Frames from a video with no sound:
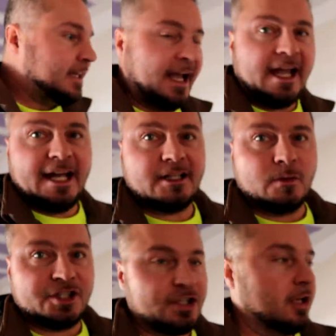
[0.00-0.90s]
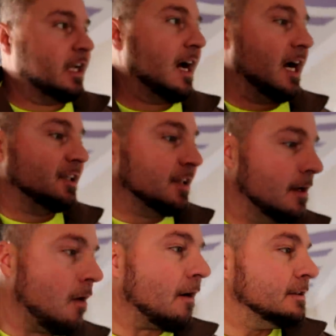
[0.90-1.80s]
And I want to show you guys
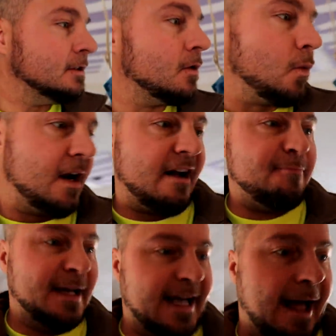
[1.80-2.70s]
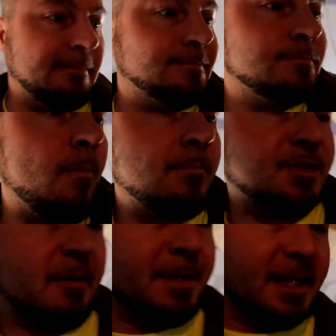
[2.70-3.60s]
where I've been at. So I've